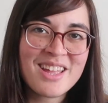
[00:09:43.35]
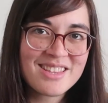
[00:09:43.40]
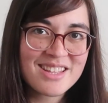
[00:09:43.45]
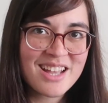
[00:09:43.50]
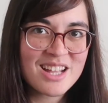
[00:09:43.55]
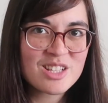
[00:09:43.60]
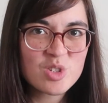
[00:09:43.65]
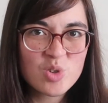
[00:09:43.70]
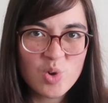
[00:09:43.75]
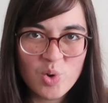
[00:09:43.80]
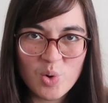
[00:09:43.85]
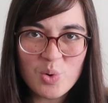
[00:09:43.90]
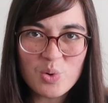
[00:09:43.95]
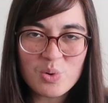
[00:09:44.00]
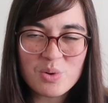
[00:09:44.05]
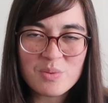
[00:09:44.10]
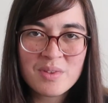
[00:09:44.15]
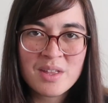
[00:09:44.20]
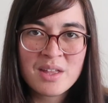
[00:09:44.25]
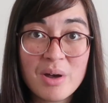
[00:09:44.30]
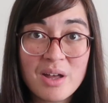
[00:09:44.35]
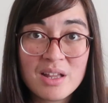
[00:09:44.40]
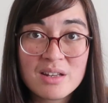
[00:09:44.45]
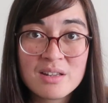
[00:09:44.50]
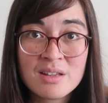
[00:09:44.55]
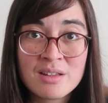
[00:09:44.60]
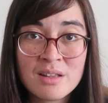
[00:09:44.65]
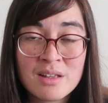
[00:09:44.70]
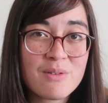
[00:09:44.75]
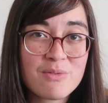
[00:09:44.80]
And that's cool.
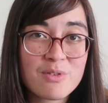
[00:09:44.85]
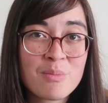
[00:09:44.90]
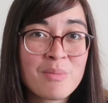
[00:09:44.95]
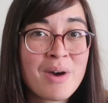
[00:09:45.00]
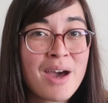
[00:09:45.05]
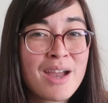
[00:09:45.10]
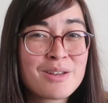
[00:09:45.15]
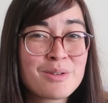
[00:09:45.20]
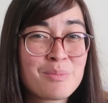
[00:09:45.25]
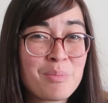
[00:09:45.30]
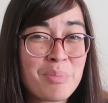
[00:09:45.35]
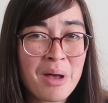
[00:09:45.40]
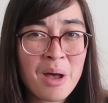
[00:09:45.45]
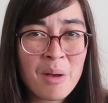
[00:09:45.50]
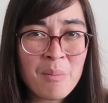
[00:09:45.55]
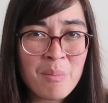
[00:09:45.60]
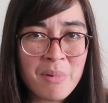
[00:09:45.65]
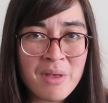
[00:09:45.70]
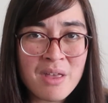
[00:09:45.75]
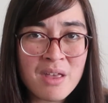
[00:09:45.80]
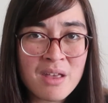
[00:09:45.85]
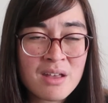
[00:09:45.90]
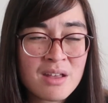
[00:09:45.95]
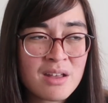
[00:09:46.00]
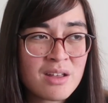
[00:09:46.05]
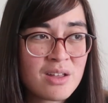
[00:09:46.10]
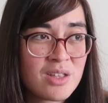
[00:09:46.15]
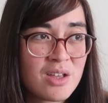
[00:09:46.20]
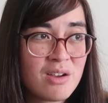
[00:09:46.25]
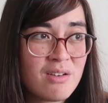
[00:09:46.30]
But if you're mind pumping,
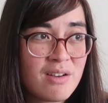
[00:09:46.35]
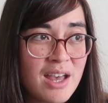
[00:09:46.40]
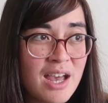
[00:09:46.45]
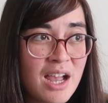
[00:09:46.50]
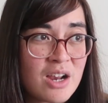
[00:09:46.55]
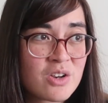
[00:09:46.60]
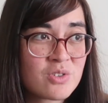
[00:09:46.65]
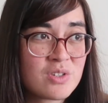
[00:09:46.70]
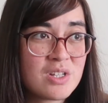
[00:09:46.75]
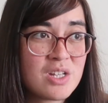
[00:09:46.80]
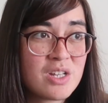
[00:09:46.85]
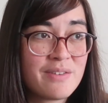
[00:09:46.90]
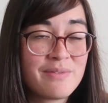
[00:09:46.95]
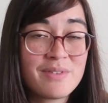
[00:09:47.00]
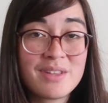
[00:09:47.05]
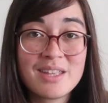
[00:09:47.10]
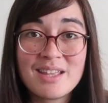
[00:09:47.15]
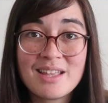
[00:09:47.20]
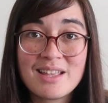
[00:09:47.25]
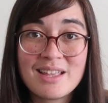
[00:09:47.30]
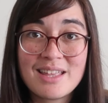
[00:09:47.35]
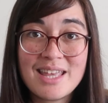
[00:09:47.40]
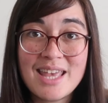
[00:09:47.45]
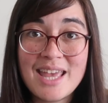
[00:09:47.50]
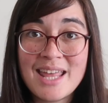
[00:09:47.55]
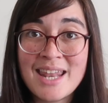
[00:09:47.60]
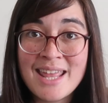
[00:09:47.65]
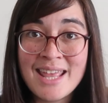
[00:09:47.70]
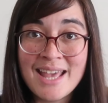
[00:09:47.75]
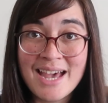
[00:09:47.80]
you're actually
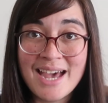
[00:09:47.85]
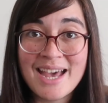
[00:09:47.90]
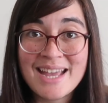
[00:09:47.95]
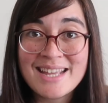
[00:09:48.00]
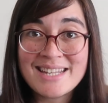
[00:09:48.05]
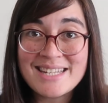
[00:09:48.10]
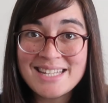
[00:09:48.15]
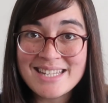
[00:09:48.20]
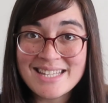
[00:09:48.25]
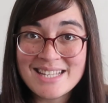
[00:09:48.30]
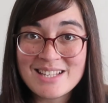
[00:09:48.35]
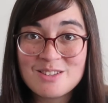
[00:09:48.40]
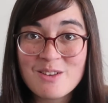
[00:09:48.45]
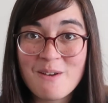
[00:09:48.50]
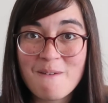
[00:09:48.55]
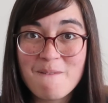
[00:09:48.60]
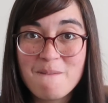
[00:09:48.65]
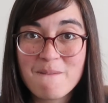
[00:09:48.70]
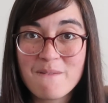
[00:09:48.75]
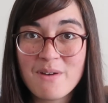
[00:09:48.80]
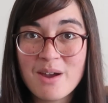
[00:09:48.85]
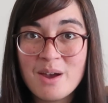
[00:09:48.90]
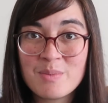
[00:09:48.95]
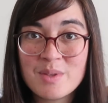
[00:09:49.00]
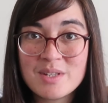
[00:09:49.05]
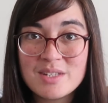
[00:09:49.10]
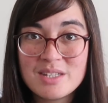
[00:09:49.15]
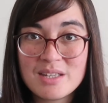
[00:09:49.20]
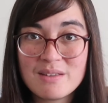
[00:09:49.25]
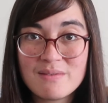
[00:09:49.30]
getting ideas
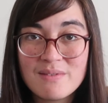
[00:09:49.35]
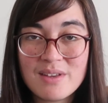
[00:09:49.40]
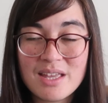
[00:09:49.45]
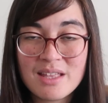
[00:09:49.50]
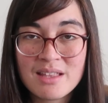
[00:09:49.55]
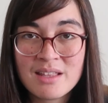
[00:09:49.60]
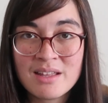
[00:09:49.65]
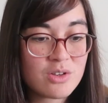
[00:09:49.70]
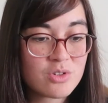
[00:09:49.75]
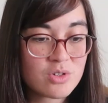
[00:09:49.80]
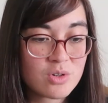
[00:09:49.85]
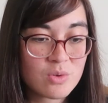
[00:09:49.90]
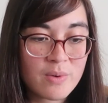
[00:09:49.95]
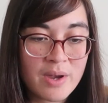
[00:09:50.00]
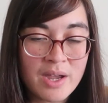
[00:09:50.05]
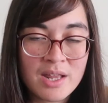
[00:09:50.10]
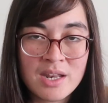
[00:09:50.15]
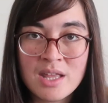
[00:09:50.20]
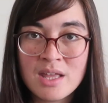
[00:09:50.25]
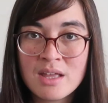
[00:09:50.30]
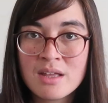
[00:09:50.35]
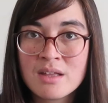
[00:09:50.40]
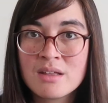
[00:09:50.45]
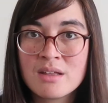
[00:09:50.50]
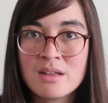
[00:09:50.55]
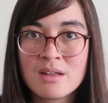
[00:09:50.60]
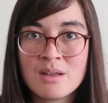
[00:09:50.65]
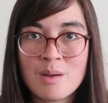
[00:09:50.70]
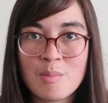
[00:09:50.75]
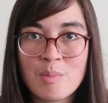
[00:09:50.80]
from the TV. As you're writing
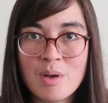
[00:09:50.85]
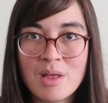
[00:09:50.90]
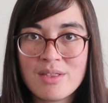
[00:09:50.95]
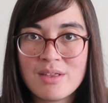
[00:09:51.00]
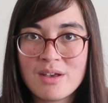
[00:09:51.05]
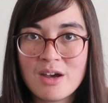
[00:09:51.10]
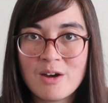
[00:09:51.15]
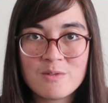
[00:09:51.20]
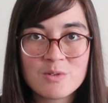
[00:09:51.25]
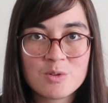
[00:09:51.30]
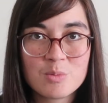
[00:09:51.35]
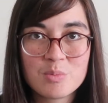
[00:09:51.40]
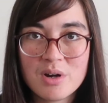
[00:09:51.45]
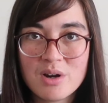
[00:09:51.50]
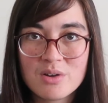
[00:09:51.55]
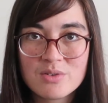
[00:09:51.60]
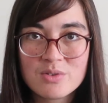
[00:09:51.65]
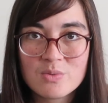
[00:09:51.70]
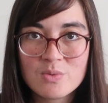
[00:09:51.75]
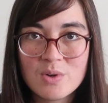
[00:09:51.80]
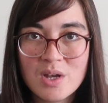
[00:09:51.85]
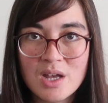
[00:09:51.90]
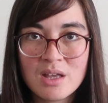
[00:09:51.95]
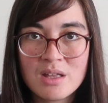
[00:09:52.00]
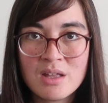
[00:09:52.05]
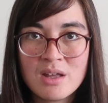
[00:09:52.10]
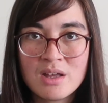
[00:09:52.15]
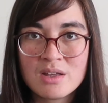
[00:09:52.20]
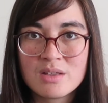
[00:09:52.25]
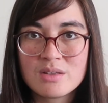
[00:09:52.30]
about The Office or Parks and
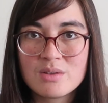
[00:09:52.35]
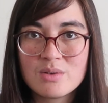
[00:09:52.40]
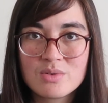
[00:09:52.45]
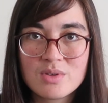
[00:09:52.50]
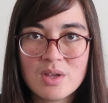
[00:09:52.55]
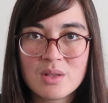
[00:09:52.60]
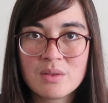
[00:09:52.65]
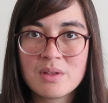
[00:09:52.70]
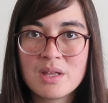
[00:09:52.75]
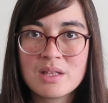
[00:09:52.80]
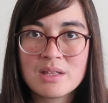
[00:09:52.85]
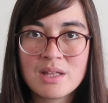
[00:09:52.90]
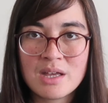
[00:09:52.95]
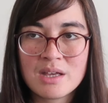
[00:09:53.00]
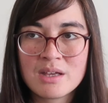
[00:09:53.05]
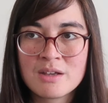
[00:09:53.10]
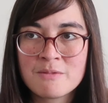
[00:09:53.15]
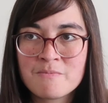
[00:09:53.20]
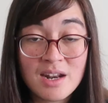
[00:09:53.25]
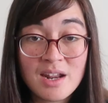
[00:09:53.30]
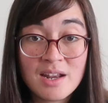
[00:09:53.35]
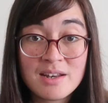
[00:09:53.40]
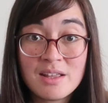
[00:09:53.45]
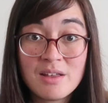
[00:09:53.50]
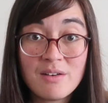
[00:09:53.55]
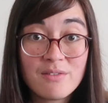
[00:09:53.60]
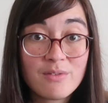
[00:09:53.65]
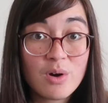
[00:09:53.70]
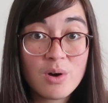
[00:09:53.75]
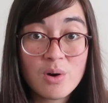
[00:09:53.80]
Rec, you suddenly, like, get an
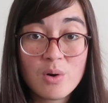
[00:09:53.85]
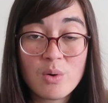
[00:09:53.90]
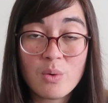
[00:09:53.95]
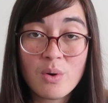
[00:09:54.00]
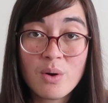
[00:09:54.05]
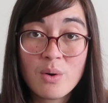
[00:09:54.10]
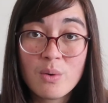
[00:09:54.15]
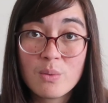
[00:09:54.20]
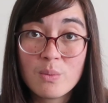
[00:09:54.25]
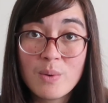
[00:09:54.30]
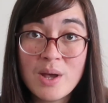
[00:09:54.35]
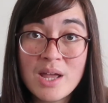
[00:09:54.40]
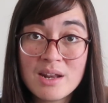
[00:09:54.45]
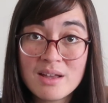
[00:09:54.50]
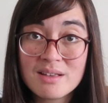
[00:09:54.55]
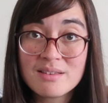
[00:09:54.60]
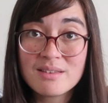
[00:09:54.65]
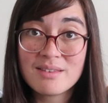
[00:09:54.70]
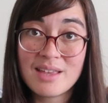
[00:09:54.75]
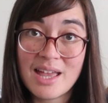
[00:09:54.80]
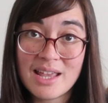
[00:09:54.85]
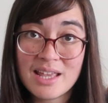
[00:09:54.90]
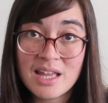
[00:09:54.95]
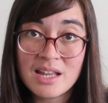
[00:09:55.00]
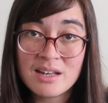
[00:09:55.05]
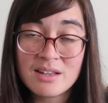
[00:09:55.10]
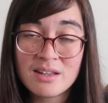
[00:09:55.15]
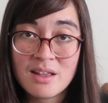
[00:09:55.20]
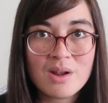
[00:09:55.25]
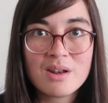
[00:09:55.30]
idea of, oh, wait a
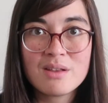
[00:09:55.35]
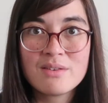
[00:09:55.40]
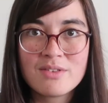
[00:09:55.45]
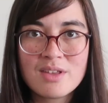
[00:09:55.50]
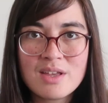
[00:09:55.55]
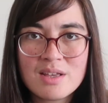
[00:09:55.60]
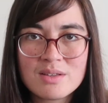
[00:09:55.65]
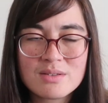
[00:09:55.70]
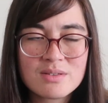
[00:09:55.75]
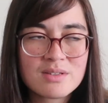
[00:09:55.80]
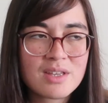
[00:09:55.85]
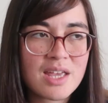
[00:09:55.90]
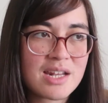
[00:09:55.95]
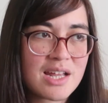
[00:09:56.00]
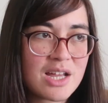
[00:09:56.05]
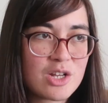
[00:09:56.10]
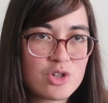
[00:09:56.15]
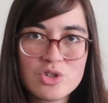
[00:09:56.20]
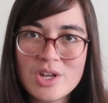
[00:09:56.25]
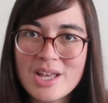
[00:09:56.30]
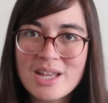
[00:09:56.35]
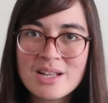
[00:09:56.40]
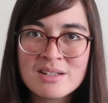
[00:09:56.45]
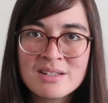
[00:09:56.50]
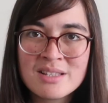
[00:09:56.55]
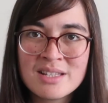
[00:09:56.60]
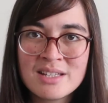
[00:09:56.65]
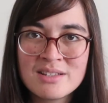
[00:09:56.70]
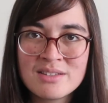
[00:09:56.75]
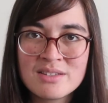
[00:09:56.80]
second, what is this? Can I
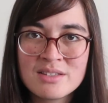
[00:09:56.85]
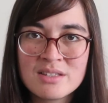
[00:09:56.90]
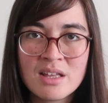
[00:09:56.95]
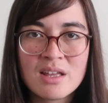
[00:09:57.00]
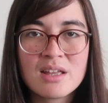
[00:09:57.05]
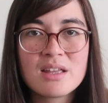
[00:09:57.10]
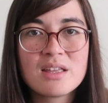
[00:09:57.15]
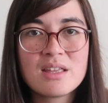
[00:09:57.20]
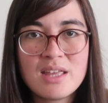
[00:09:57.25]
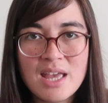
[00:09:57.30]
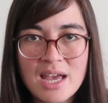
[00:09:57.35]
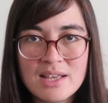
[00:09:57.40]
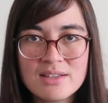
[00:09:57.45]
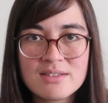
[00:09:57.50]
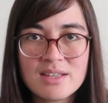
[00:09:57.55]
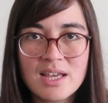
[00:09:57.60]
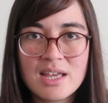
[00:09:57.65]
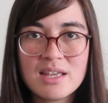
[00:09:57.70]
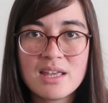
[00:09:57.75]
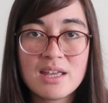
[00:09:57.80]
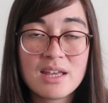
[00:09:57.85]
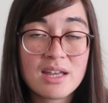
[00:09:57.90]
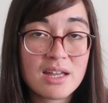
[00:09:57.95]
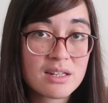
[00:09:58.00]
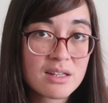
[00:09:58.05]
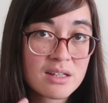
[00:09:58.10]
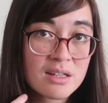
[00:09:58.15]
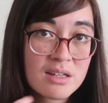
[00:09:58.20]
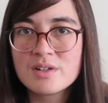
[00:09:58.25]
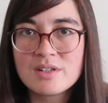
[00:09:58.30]
change this? Yes, I
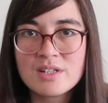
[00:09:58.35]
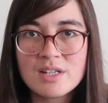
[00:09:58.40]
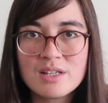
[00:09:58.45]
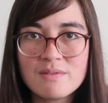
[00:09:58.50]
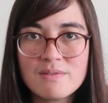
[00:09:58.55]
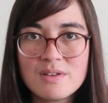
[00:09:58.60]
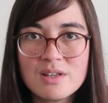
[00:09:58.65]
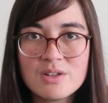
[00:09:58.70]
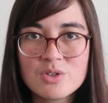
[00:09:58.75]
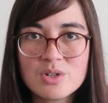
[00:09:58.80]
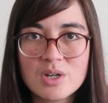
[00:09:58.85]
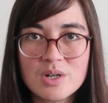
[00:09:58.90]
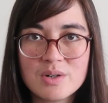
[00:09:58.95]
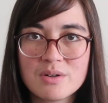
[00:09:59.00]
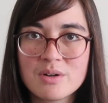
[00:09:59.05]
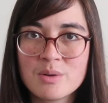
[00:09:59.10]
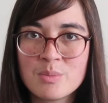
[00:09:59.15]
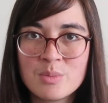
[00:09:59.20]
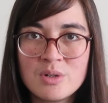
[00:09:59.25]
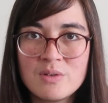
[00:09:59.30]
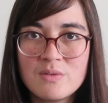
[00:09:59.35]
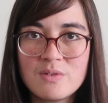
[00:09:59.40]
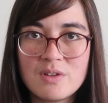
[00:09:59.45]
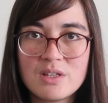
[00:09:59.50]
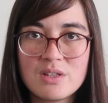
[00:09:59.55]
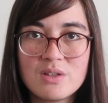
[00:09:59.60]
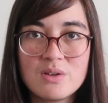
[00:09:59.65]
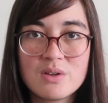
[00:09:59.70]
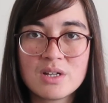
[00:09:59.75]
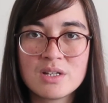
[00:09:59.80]
can. For a TV show or a movie,
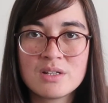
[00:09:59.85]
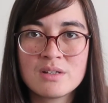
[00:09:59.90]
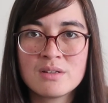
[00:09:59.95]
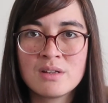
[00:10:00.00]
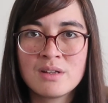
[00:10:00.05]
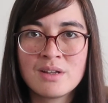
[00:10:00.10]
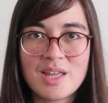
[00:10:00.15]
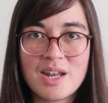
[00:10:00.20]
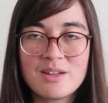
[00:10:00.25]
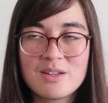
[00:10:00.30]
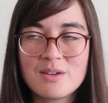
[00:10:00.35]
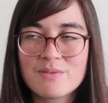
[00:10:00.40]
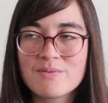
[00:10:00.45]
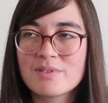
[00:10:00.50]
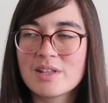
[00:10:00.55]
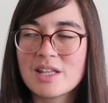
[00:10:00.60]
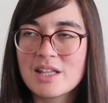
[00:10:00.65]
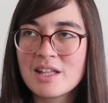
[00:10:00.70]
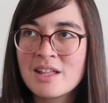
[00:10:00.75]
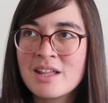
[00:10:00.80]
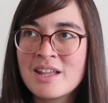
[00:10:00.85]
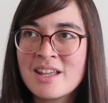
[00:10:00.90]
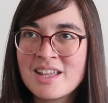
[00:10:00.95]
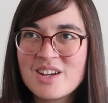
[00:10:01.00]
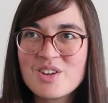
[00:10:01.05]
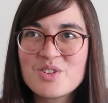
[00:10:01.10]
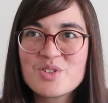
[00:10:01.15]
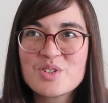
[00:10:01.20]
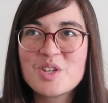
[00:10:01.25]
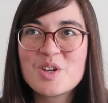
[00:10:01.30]
you can set it differently.
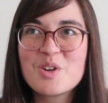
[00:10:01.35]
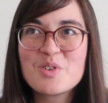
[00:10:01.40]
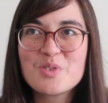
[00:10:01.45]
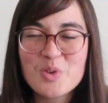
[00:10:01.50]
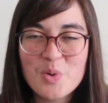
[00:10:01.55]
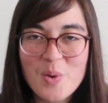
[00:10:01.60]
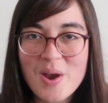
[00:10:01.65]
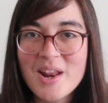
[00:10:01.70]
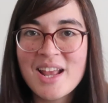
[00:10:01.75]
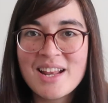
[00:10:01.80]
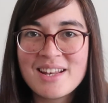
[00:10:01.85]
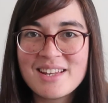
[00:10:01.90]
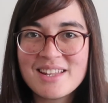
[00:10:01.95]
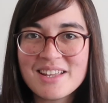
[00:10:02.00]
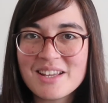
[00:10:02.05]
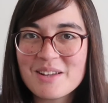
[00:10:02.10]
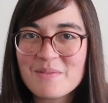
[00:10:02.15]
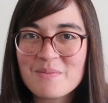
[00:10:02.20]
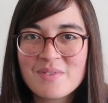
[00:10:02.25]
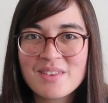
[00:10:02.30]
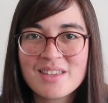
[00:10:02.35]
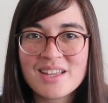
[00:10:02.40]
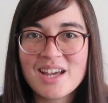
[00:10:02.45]
Here's a great idea.